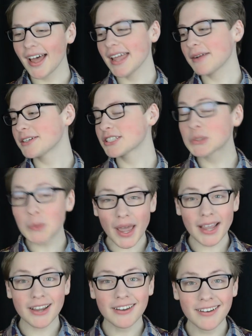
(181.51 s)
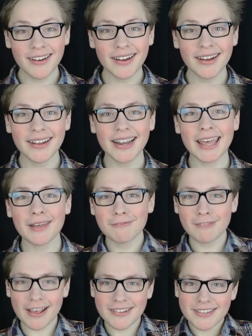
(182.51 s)
It was quite good. It
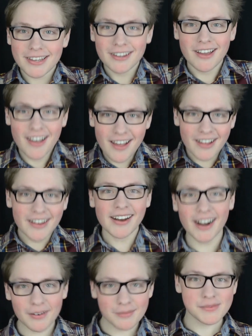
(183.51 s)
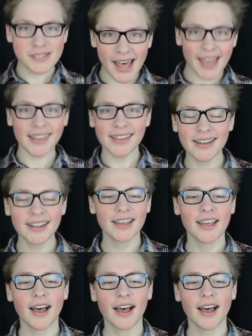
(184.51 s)
tasted good. You know what I'm saying?